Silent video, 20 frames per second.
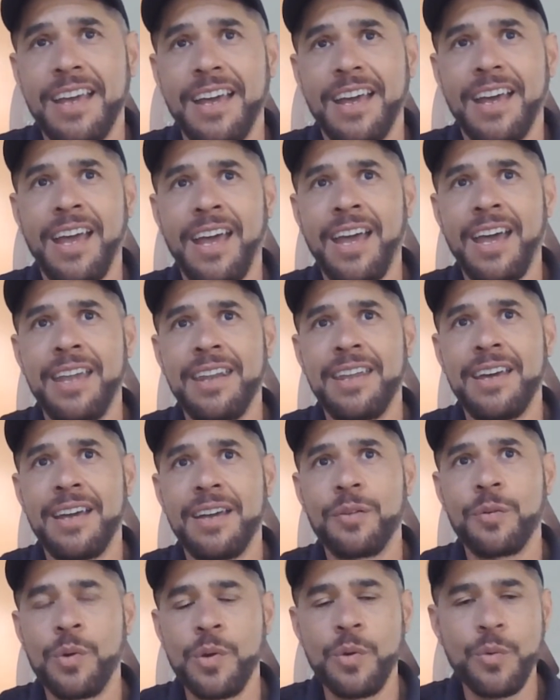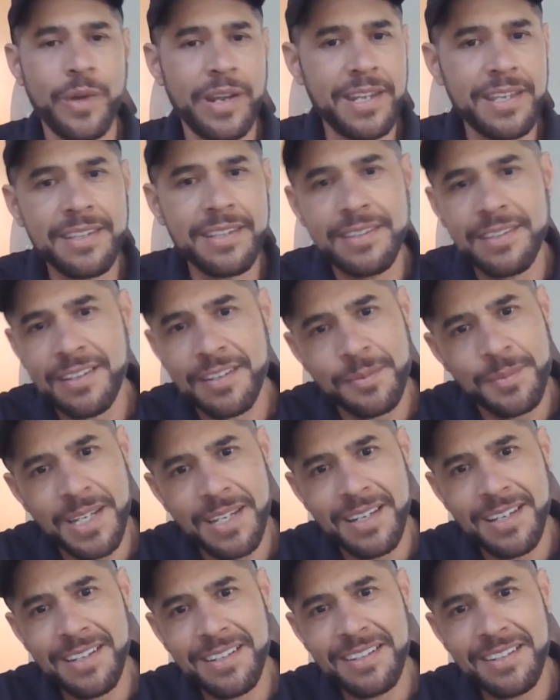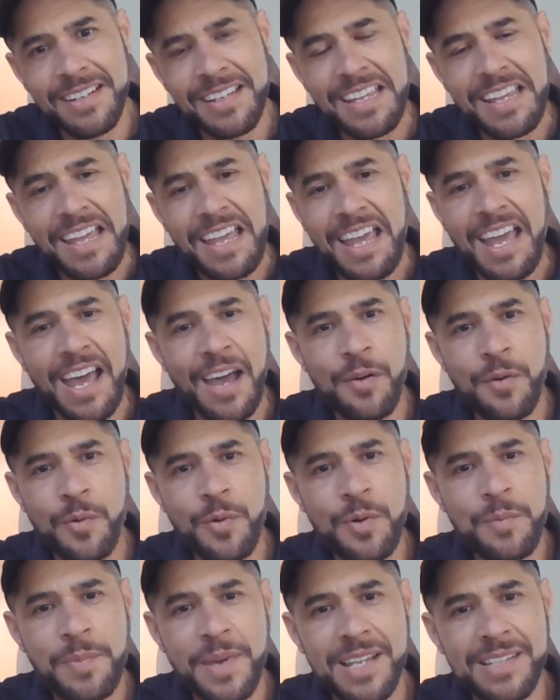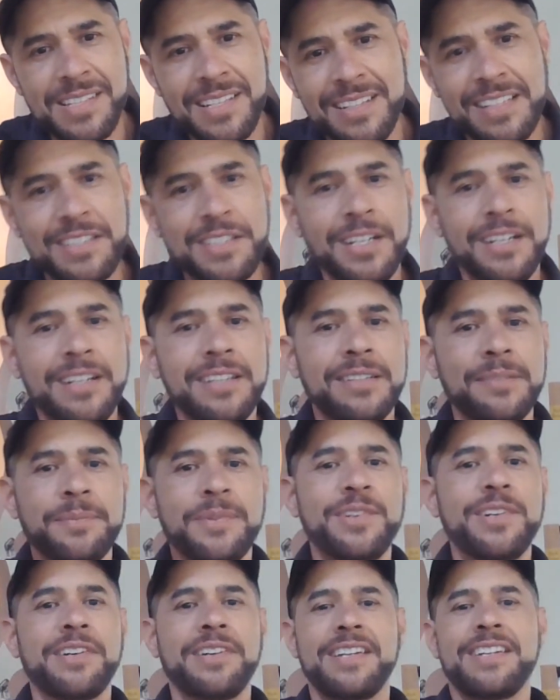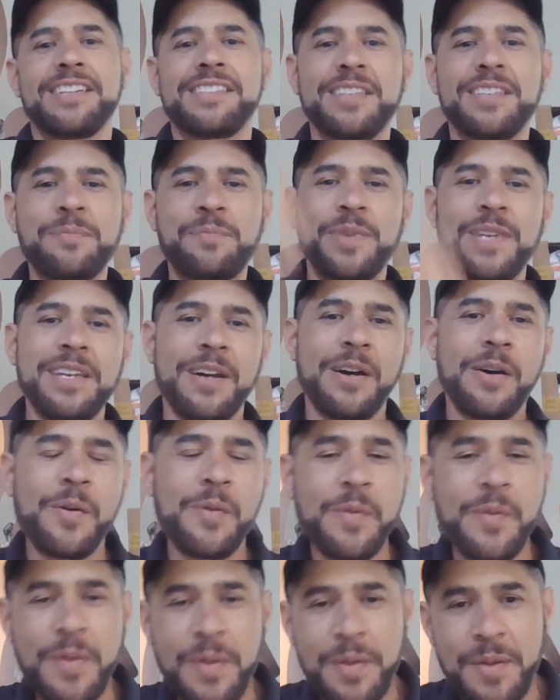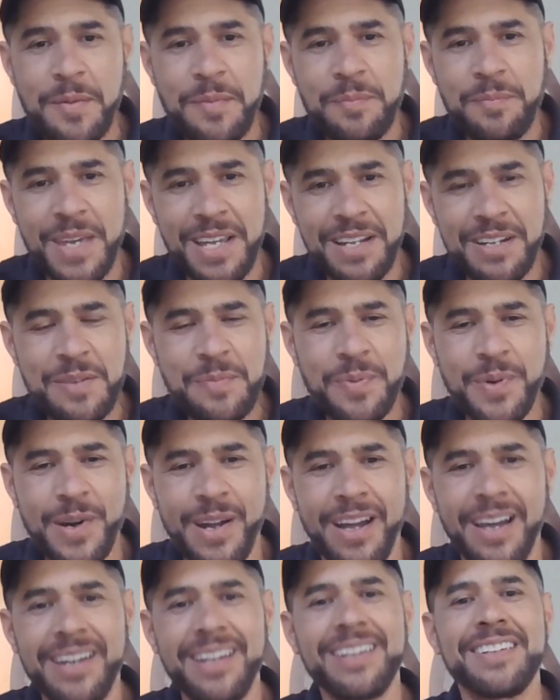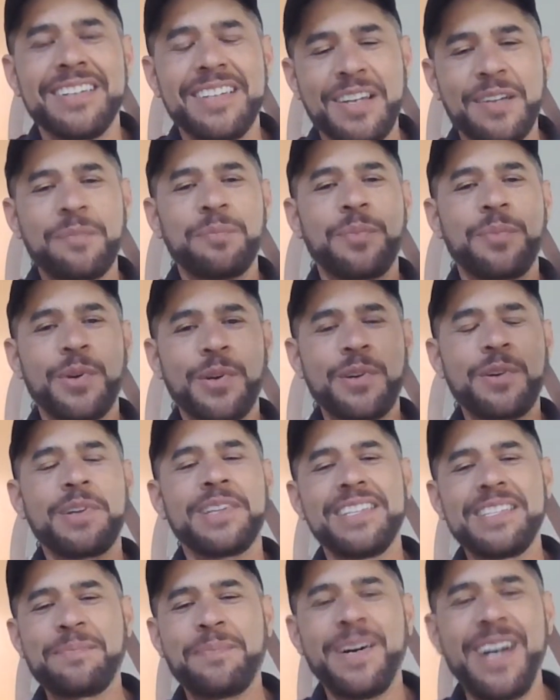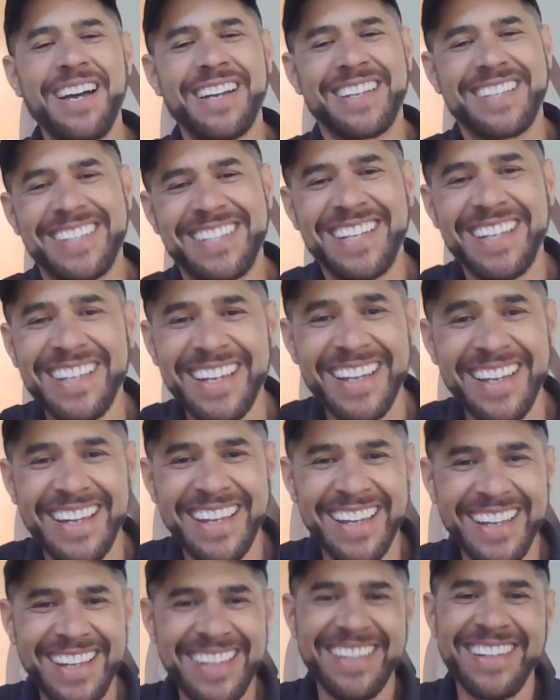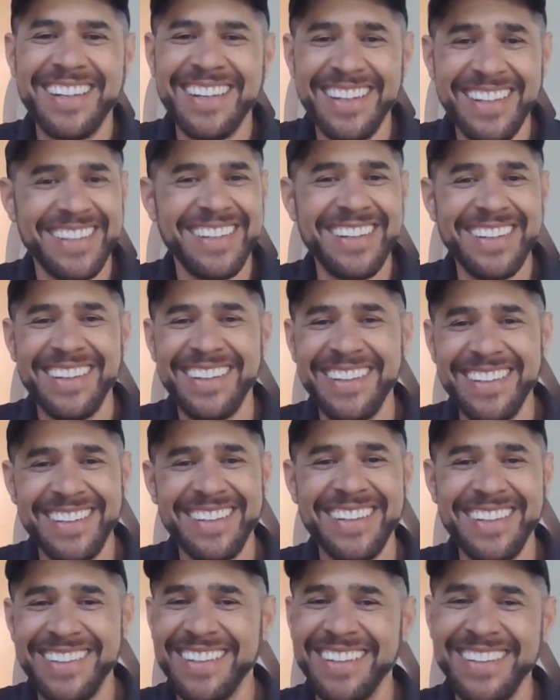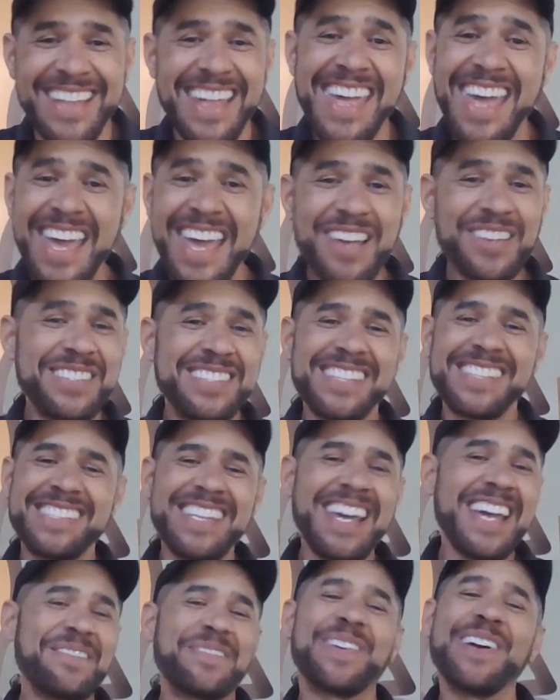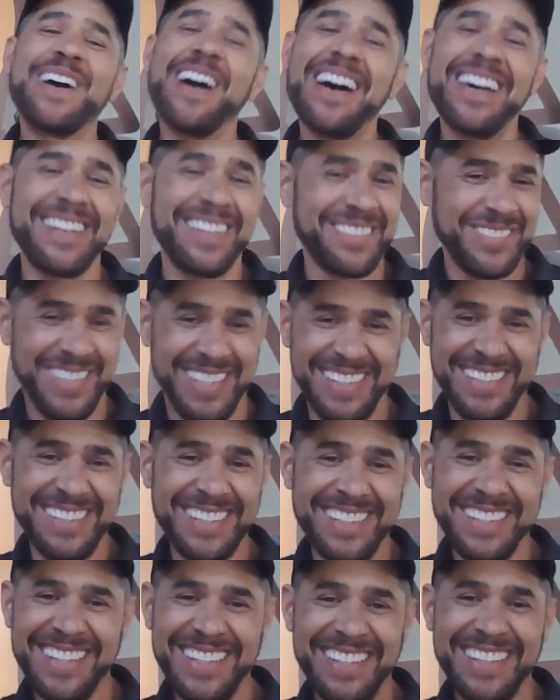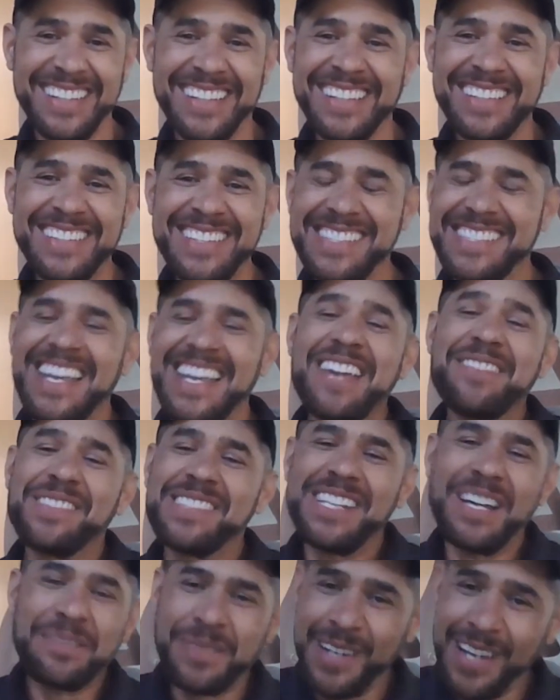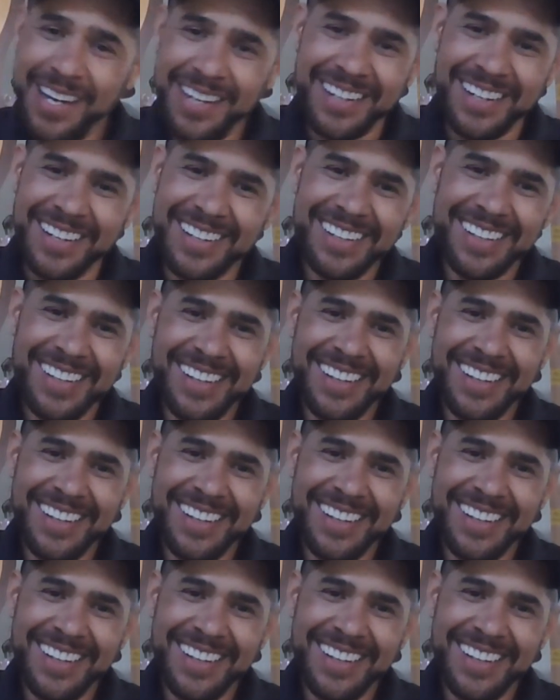And we went in there, man, and we basically told them, here's a PO, make our product, put her in this box. It was the same product, man. The same exact product.